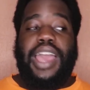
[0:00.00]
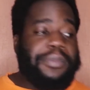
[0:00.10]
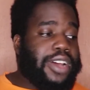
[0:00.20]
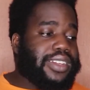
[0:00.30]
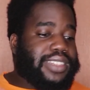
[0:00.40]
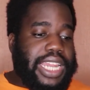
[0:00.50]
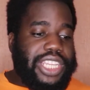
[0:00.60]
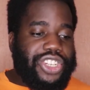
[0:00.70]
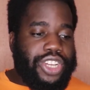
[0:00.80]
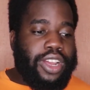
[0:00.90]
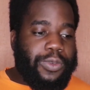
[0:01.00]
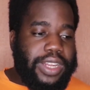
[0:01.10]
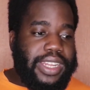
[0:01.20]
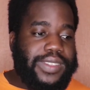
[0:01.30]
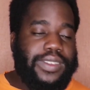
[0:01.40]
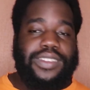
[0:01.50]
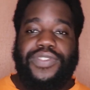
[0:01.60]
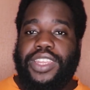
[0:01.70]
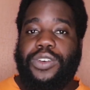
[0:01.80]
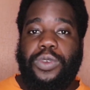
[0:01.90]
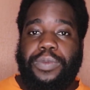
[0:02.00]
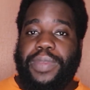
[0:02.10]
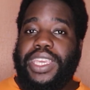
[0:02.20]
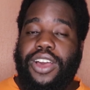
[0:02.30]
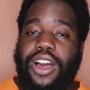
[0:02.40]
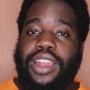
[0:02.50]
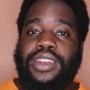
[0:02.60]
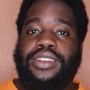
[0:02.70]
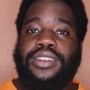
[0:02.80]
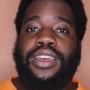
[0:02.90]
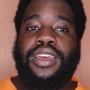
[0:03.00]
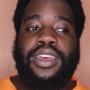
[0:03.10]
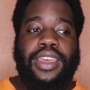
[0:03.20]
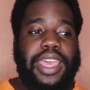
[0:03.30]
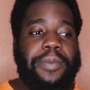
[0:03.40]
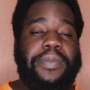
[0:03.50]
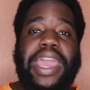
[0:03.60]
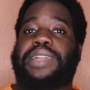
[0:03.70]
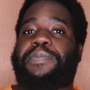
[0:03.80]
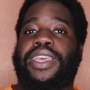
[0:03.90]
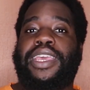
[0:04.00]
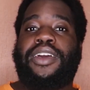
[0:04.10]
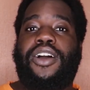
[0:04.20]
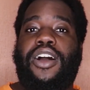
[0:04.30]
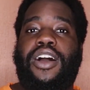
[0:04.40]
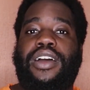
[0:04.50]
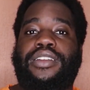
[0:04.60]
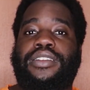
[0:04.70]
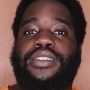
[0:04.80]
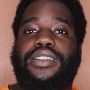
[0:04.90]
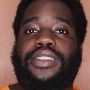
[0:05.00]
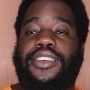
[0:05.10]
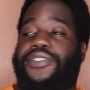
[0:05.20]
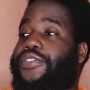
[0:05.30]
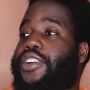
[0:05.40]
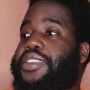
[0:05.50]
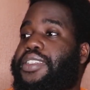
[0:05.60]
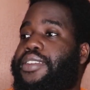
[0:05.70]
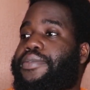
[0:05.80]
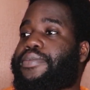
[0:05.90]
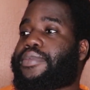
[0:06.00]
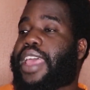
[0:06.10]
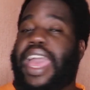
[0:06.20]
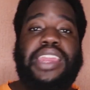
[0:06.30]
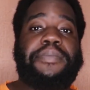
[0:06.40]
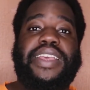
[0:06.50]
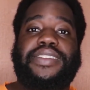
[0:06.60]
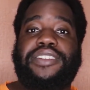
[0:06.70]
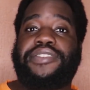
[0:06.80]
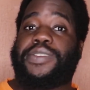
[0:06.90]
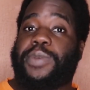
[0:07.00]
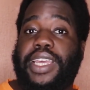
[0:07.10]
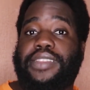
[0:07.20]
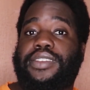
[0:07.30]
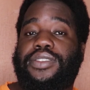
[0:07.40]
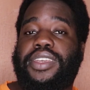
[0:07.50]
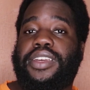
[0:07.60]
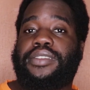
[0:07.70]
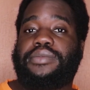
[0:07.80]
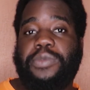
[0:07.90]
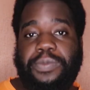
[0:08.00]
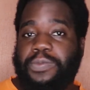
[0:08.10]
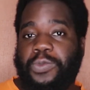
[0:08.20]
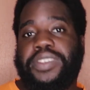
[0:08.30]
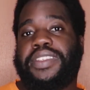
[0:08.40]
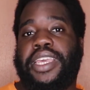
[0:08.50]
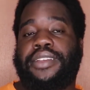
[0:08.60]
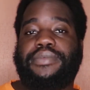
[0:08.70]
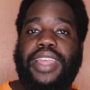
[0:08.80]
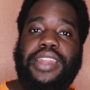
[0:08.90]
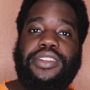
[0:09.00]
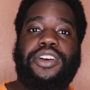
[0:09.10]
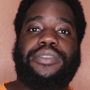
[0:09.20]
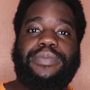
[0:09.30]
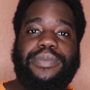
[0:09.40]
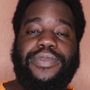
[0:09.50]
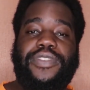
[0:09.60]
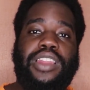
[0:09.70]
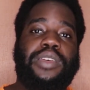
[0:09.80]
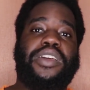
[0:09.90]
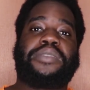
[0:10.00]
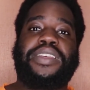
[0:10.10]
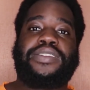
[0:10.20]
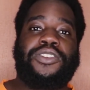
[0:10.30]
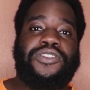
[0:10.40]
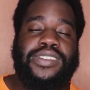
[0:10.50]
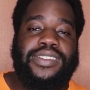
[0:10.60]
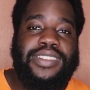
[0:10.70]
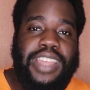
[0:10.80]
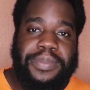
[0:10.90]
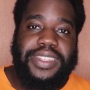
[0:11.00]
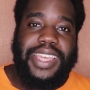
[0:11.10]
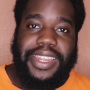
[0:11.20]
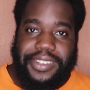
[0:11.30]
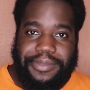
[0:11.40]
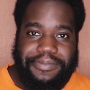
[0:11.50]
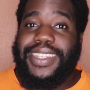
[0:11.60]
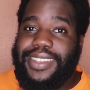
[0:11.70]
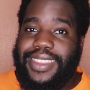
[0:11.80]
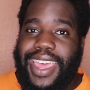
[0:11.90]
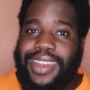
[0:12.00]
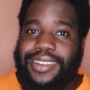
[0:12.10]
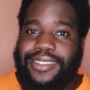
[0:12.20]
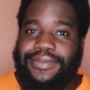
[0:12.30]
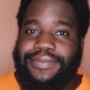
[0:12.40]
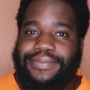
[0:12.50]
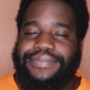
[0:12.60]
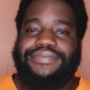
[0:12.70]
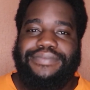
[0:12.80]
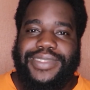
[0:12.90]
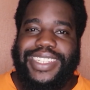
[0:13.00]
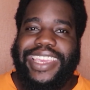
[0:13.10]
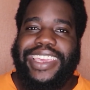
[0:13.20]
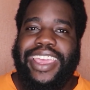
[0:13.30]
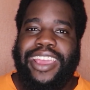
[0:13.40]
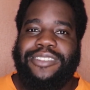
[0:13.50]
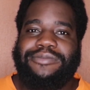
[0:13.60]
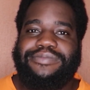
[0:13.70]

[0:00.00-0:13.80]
I'm not entirely sure what next week's video will be on. It might be on the first anime series we get to do here. We'll see. I don't know. Follow me on my socials to stay up to date. Until then, take care.